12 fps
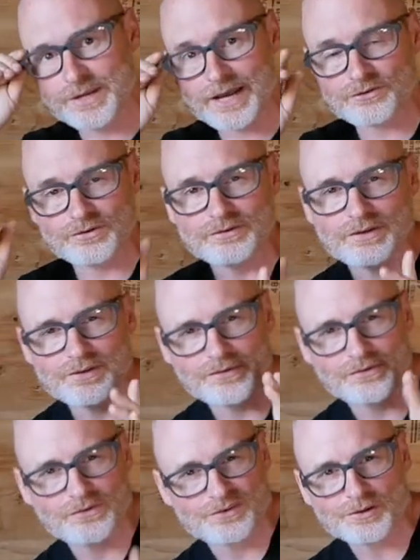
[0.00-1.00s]
We actually did
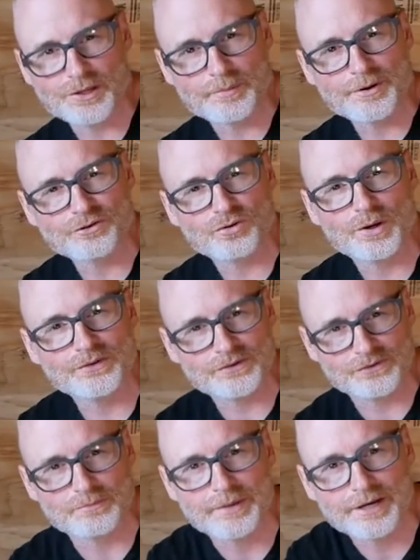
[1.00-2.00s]
this as a deliberate choice
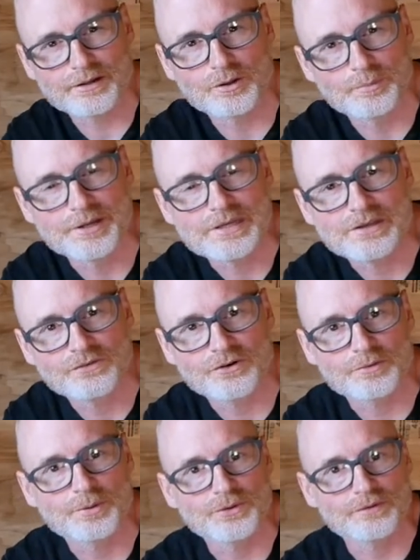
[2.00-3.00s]
because it made it a little bit
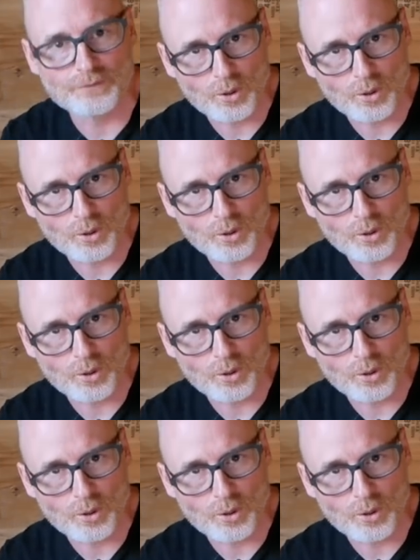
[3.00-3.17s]
easier to put the